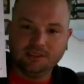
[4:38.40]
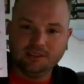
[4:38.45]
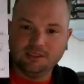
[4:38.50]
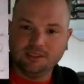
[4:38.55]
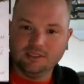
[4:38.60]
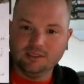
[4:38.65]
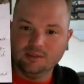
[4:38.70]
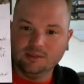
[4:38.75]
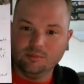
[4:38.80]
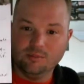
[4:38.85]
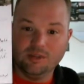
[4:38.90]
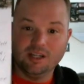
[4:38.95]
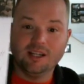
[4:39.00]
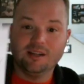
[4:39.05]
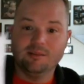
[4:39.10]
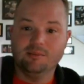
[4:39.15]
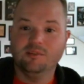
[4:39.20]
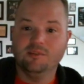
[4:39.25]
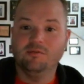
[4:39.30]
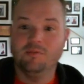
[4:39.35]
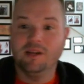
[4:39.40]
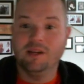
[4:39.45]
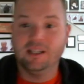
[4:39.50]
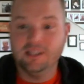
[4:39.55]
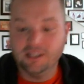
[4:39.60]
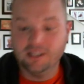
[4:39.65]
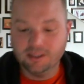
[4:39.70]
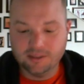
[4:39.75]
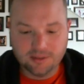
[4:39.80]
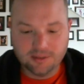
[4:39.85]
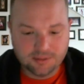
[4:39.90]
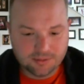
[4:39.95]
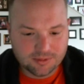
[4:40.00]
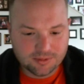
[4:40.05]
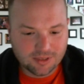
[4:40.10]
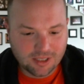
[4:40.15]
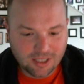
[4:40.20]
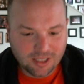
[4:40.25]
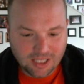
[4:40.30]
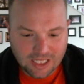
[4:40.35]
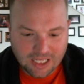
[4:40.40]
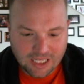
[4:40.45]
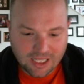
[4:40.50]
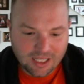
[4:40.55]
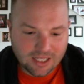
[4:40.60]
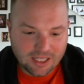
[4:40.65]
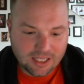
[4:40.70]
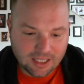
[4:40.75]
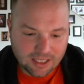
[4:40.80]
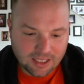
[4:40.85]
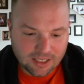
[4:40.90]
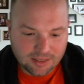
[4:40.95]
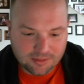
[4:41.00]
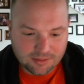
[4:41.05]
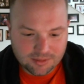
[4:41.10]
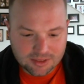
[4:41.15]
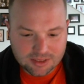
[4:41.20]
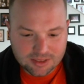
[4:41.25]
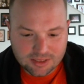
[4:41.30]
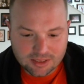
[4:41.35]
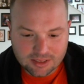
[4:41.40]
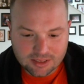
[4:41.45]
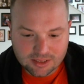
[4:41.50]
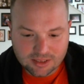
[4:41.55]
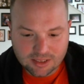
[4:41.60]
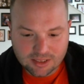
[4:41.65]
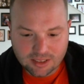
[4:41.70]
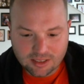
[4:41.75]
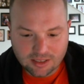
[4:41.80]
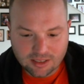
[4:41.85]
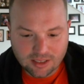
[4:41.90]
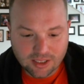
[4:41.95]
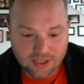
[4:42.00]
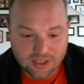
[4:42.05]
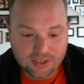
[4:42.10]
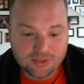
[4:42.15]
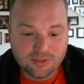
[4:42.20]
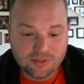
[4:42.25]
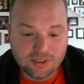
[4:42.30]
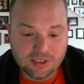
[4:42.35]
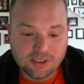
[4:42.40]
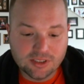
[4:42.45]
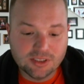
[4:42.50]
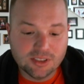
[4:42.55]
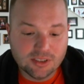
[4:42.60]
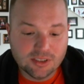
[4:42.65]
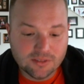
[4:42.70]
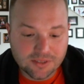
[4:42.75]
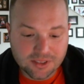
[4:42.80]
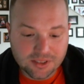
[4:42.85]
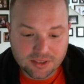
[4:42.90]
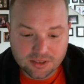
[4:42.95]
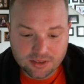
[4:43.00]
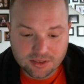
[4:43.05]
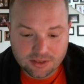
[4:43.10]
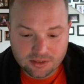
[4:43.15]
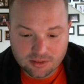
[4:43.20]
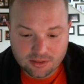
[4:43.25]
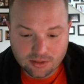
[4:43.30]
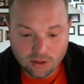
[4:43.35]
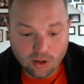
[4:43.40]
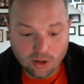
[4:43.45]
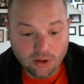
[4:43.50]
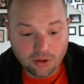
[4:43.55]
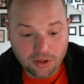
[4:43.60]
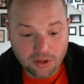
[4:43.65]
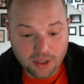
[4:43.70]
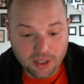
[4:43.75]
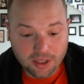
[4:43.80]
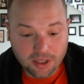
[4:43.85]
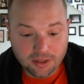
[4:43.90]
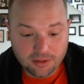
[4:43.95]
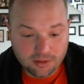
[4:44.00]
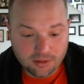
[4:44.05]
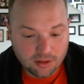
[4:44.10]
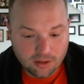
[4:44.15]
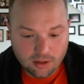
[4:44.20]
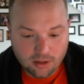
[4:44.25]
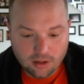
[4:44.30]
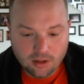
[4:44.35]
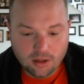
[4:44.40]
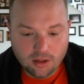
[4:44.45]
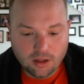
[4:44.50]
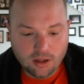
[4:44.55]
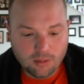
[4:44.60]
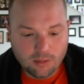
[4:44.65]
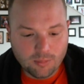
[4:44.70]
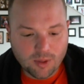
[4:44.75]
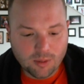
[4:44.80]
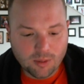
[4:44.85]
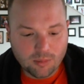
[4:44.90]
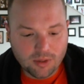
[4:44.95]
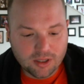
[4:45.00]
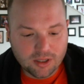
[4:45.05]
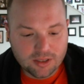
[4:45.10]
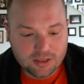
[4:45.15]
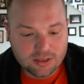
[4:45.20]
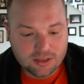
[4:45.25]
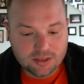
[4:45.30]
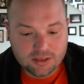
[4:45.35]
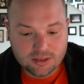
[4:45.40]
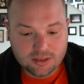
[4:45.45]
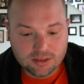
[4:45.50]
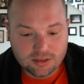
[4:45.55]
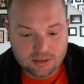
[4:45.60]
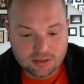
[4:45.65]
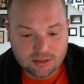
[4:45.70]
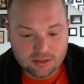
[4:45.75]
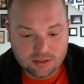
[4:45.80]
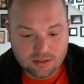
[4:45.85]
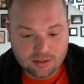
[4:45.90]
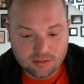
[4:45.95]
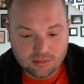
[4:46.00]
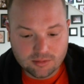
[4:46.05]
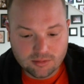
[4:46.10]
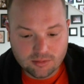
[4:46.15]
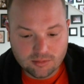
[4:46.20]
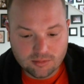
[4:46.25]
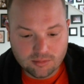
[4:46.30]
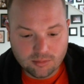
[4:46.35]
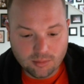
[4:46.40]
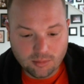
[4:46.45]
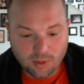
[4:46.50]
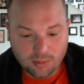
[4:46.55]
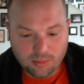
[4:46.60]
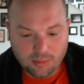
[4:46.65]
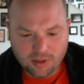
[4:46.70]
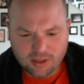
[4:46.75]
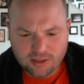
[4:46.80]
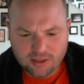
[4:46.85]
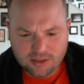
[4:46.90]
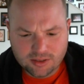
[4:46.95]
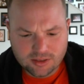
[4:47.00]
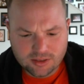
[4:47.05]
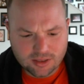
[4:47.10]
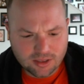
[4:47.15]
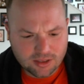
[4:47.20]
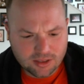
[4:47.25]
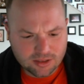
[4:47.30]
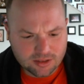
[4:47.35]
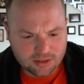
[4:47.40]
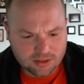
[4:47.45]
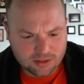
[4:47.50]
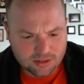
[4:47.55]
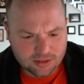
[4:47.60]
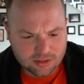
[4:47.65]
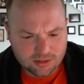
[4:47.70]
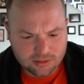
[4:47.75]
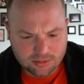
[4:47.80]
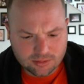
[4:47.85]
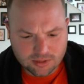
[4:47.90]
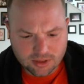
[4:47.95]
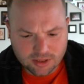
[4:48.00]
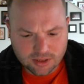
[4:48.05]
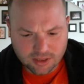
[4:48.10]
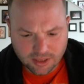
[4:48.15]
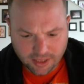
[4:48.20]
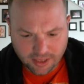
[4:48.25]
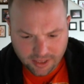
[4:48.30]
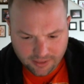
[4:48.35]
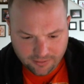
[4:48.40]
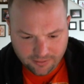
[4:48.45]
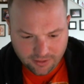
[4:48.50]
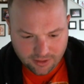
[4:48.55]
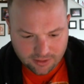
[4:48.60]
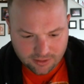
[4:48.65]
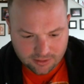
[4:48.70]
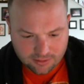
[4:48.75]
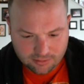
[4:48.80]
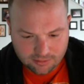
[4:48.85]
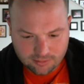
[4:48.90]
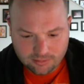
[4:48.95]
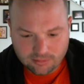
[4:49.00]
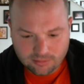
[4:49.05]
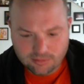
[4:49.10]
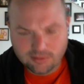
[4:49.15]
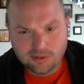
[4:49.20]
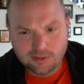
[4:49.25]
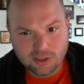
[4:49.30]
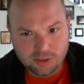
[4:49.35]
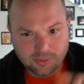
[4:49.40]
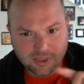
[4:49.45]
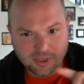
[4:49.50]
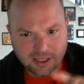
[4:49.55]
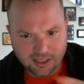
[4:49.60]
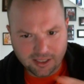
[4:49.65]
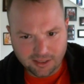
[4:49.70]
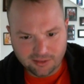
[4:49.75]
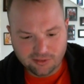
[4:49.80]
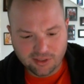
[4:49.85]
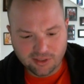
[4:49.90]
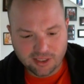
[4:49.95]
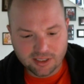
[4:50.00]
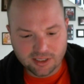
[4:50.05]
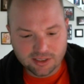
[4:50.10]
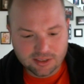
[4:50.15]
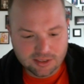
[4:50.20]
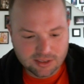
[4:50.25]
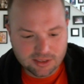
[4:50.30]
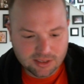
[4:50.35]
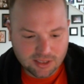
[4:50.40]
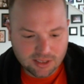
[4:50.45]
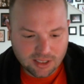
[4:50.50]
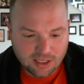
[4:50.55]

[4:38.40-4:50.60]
on the bottom of my note. It says, "Thanks for your service, oil can. My brother's uncles were in the Navy." Smiley face.